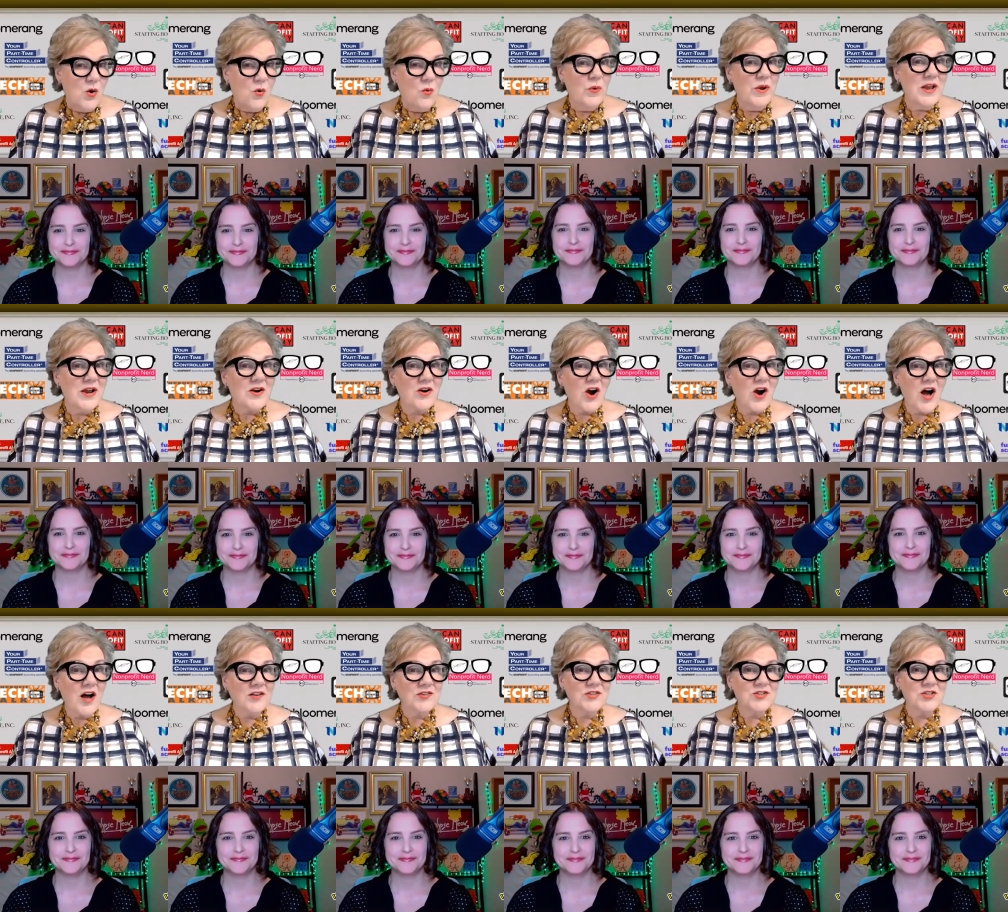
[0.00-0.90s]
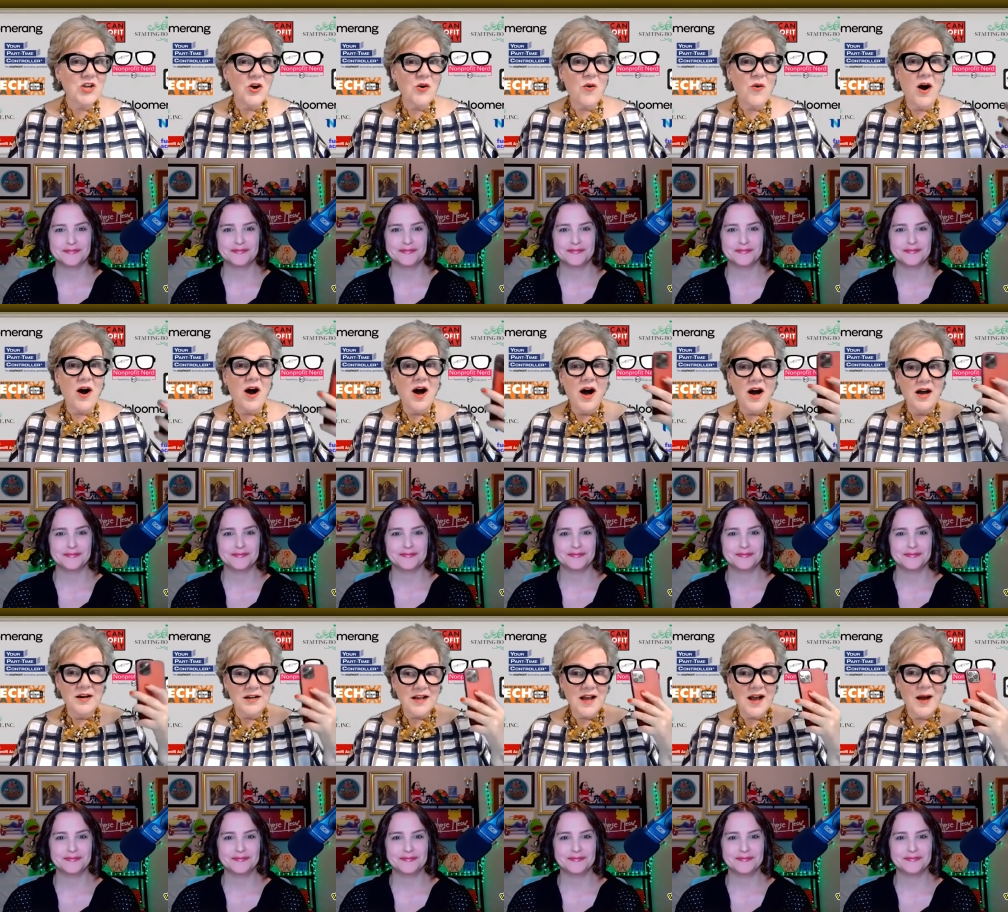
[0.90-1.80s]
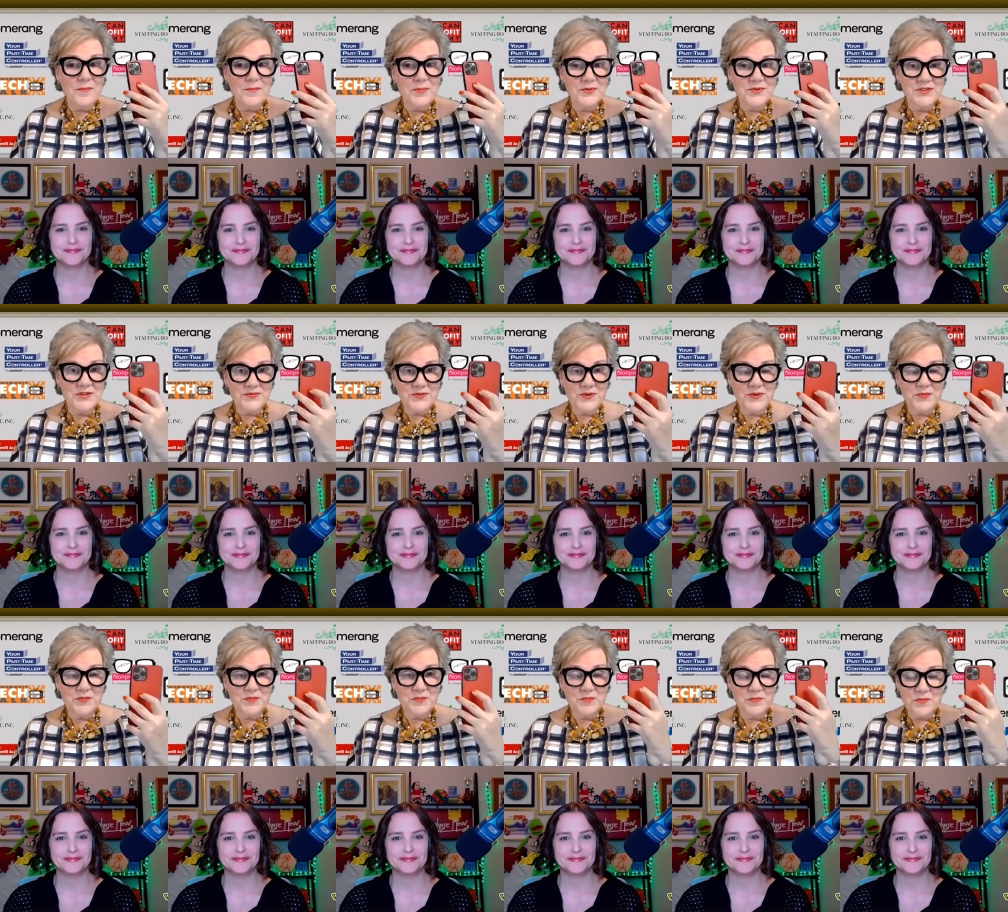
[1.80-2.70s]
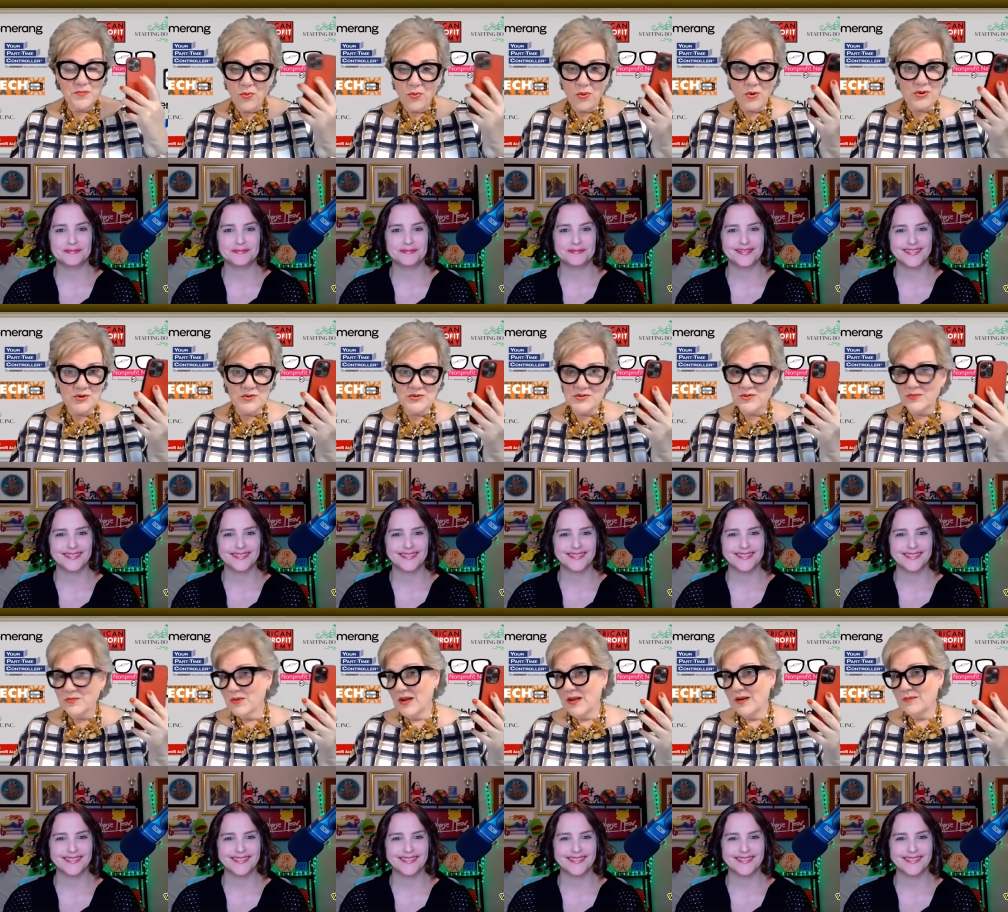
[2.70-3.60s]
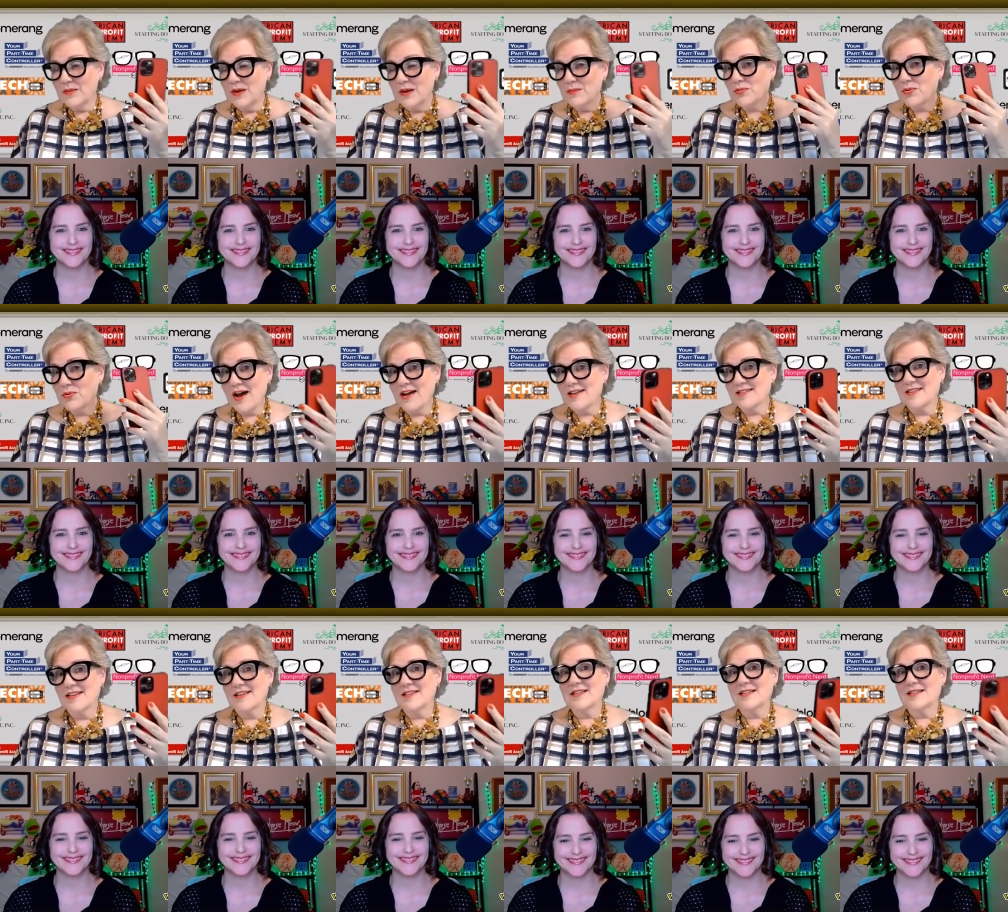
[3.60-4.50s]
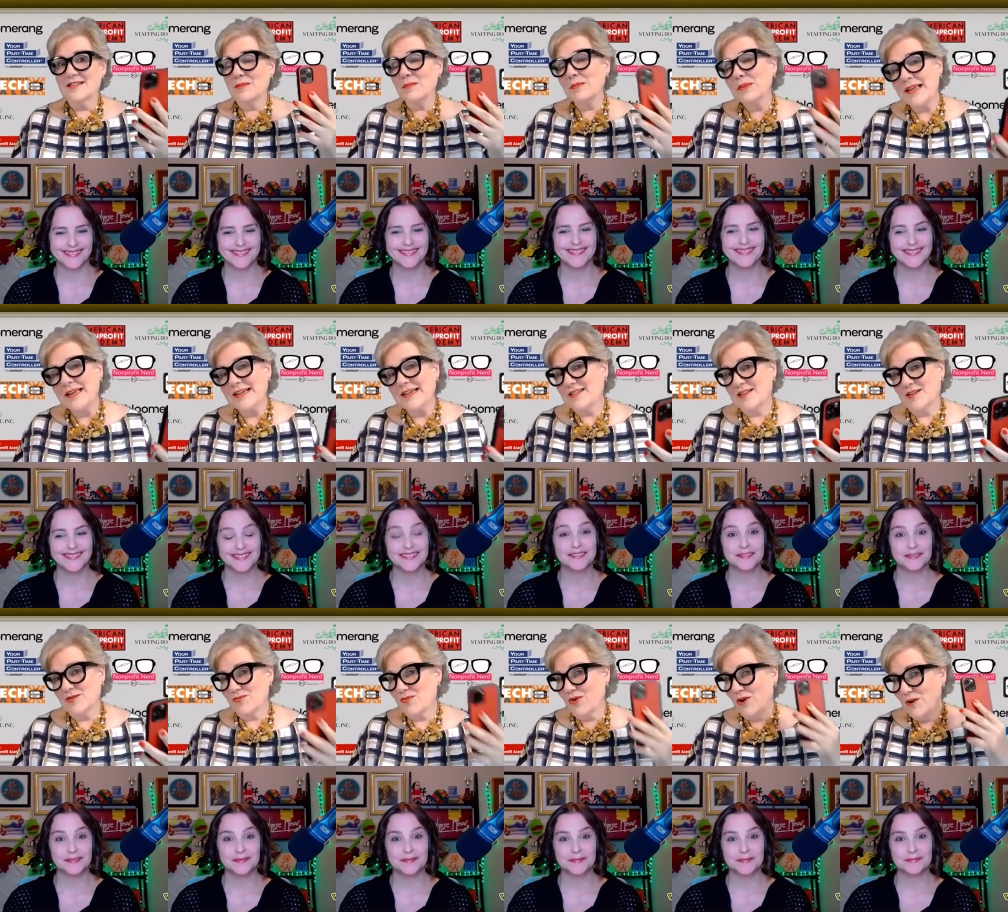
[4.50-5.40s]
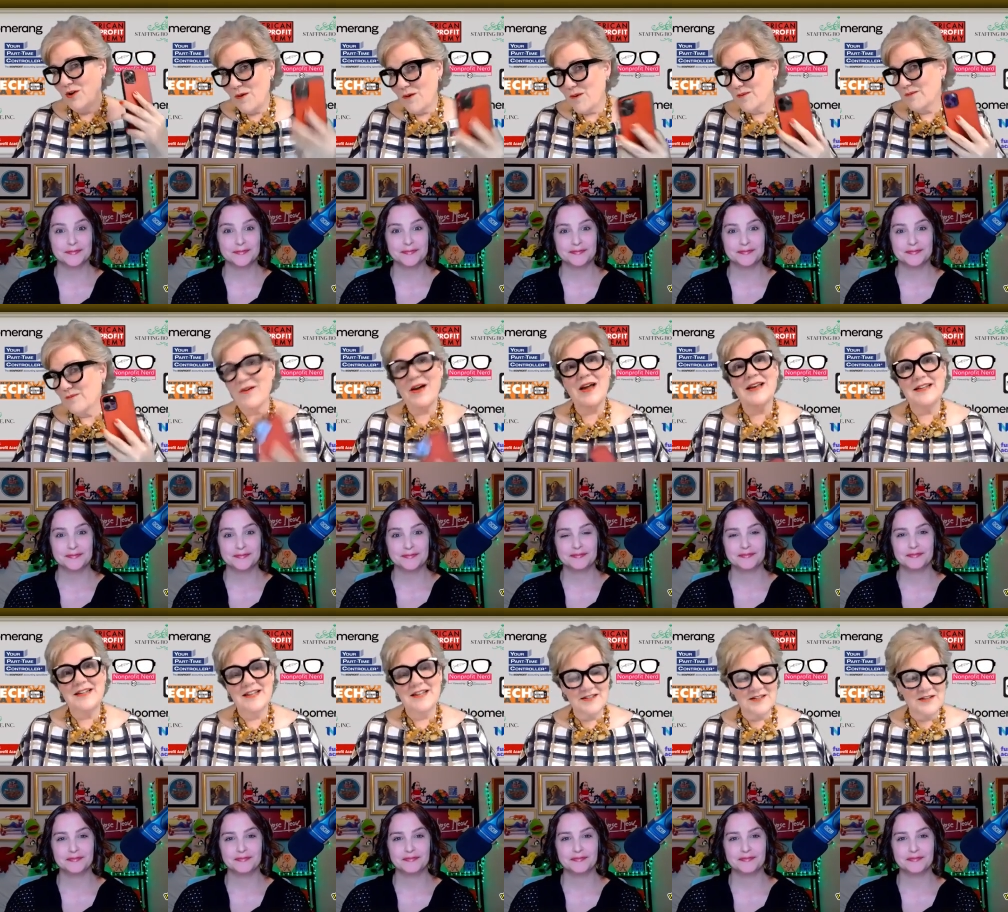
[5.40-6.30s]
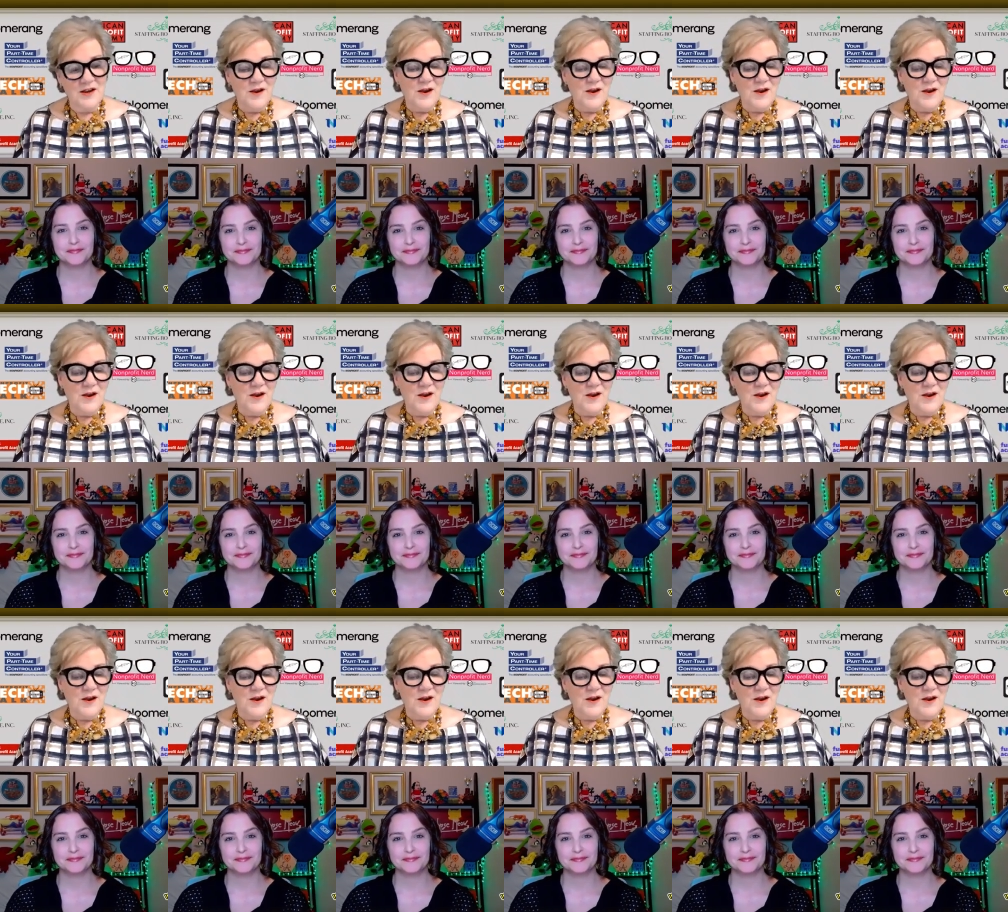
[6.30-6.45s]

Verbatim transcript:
Speaker 1: We are also on a couple different portals and, and, and processes and places where you can find us,